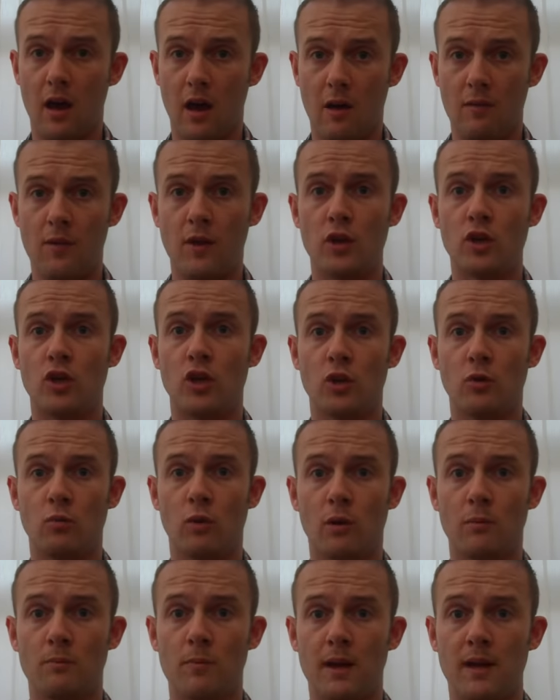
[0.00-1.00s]
and that you
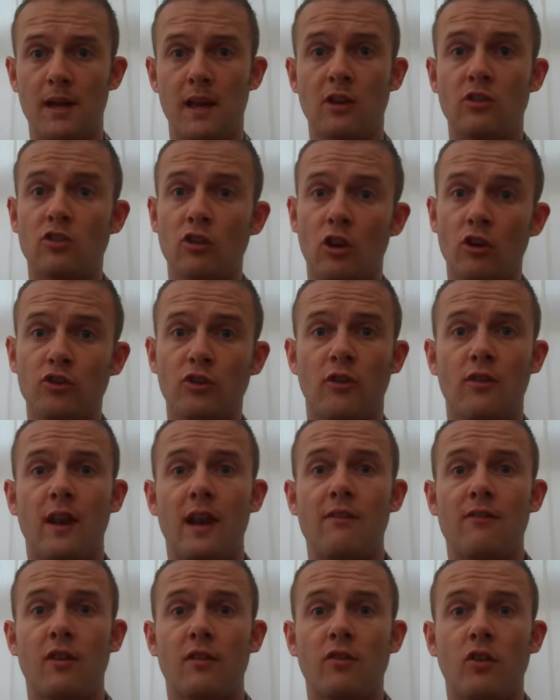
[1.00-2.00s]
will be. It's also the
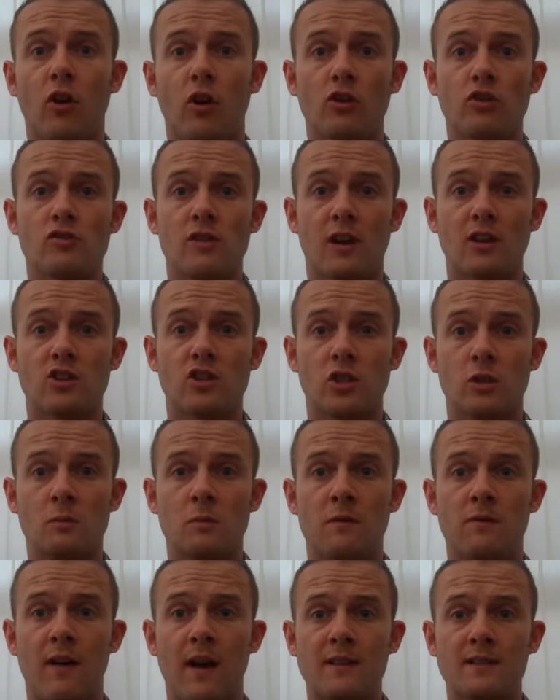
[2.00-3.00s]
level of Contract
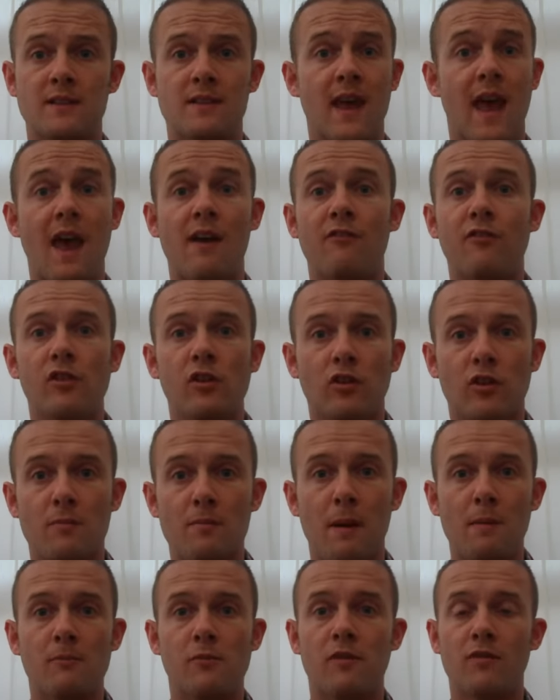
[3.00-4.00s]
Supervisor that every other
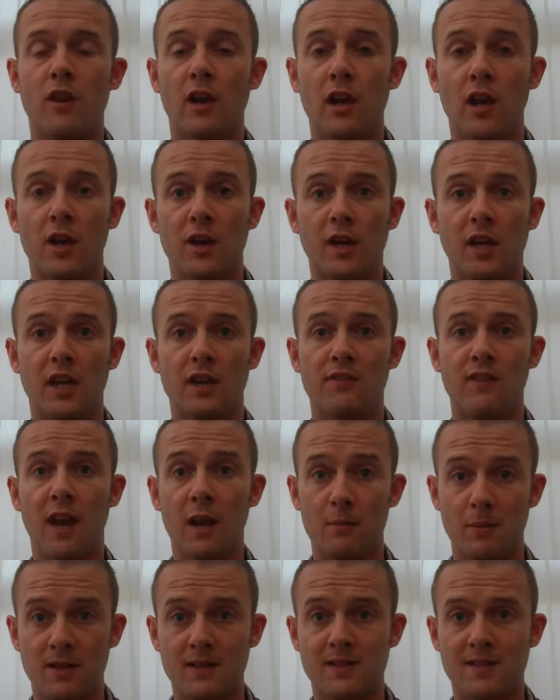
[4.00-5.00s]
member of the Learning and
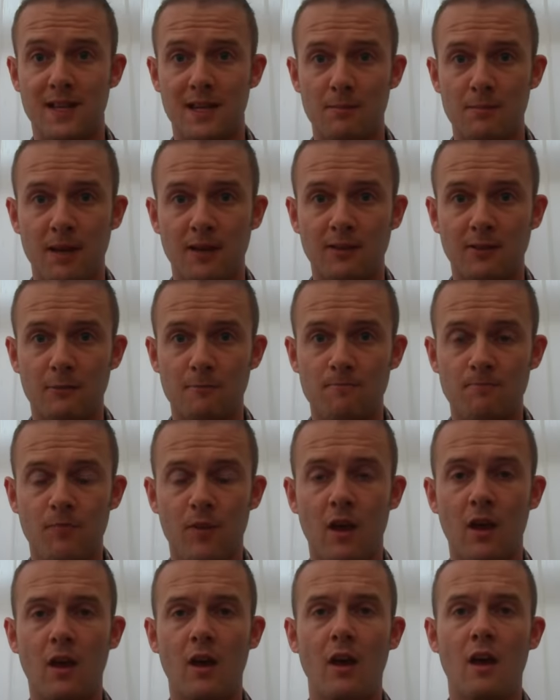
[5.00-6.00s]
Development team is.
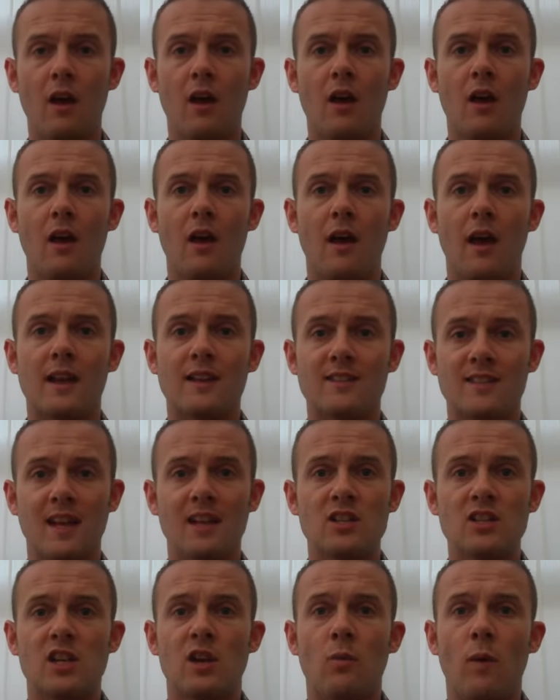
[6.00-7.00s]

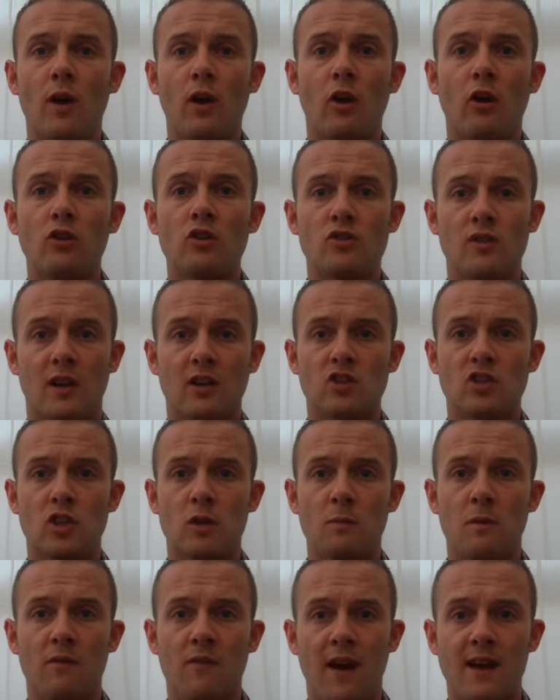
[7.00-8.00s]
Essentially, we're Contract
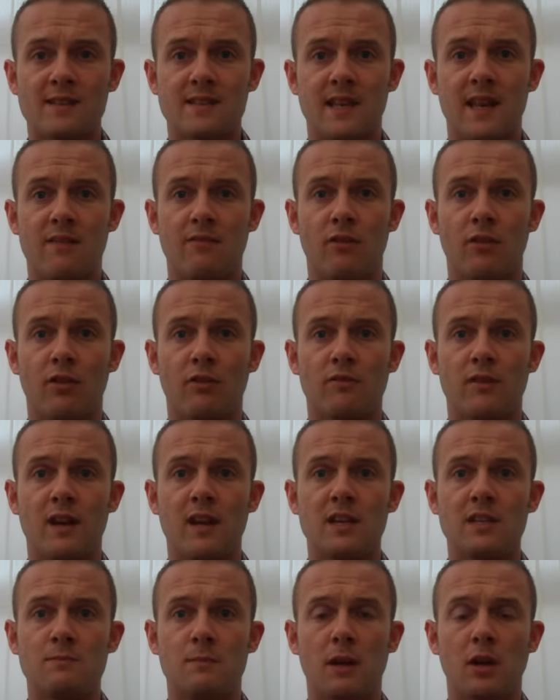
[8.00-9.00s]
Supervisor Level
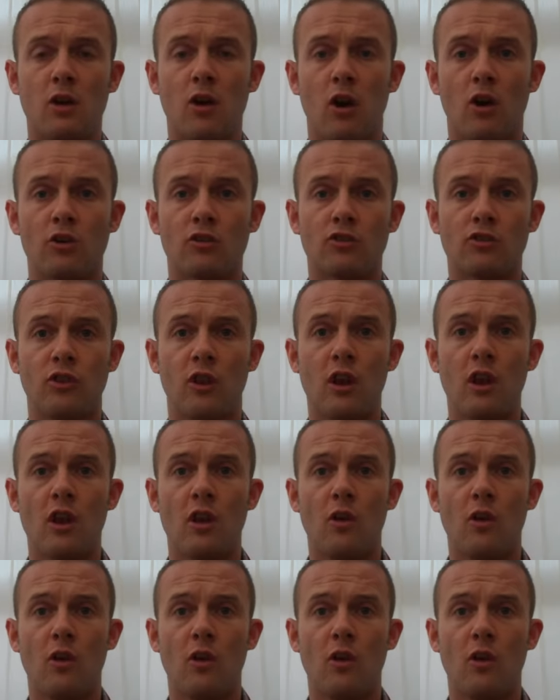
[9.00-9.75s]
3s because